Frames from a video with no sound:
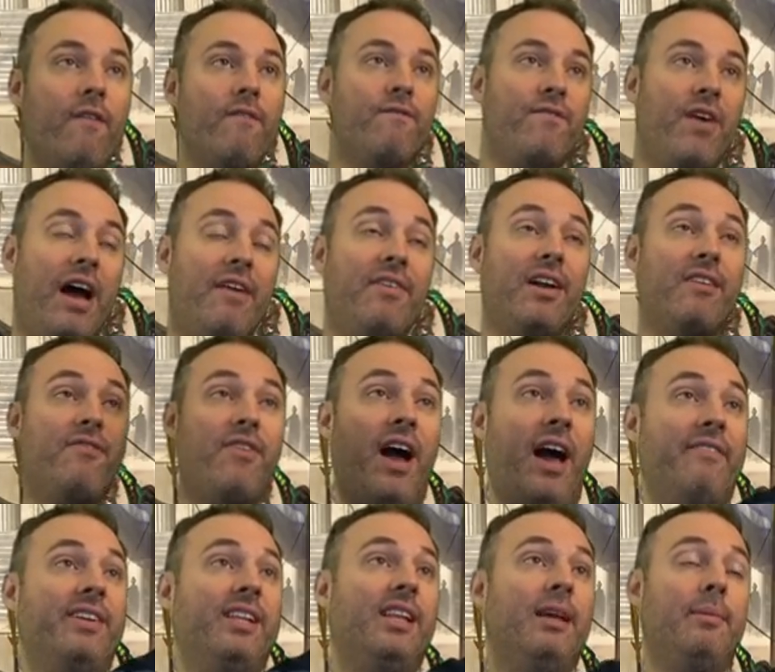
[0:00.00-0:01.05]
Oh, five out of
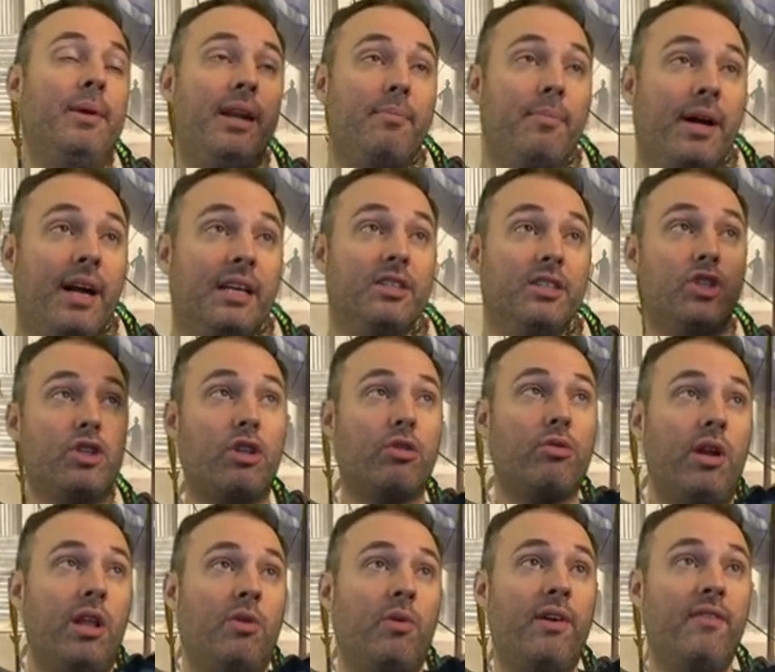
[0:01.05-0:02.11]
five in Limited because it's a
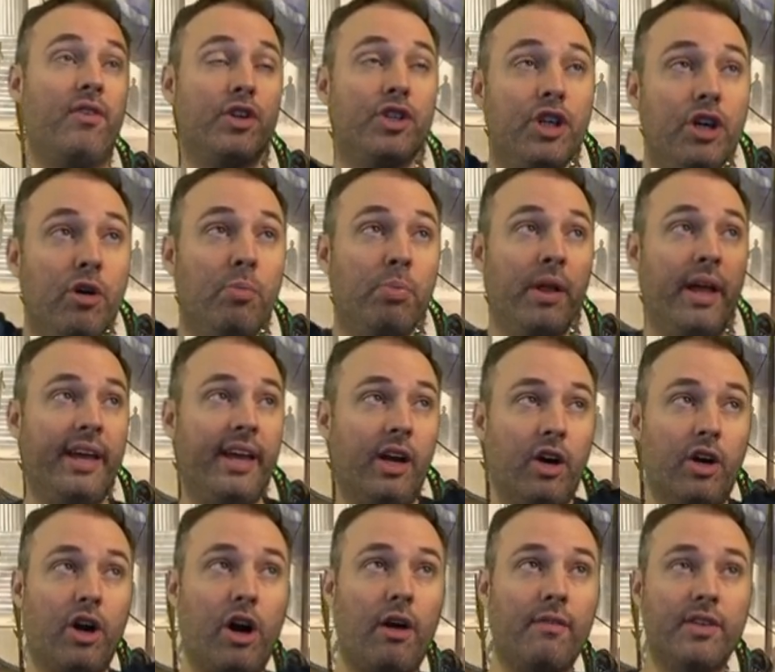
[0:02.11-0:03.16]
three three for two. Playing
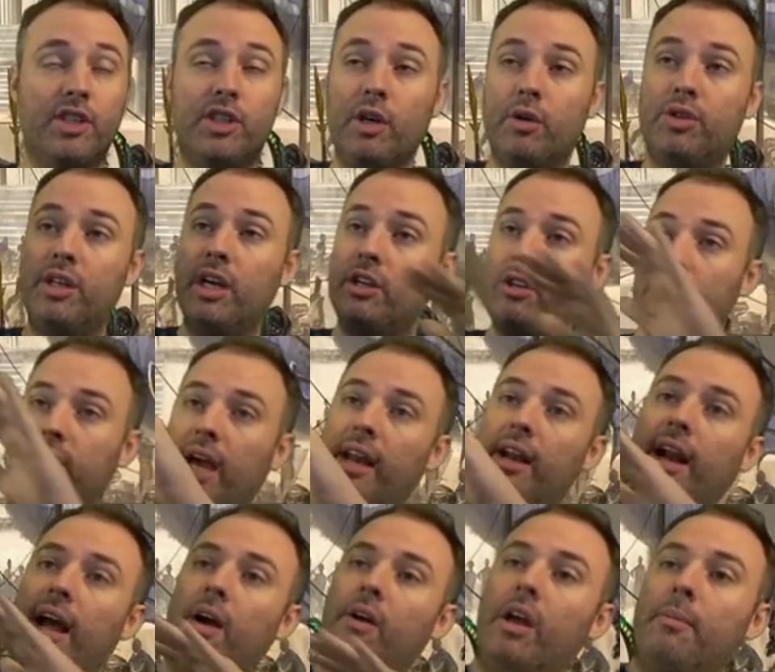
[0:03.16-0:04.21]
it on curve is so sick. You
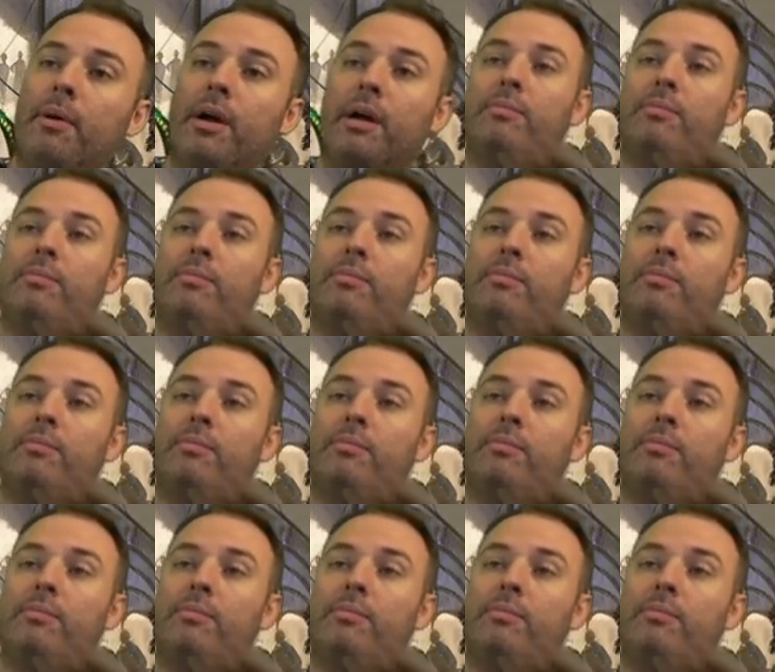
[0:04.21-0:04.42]
get it out.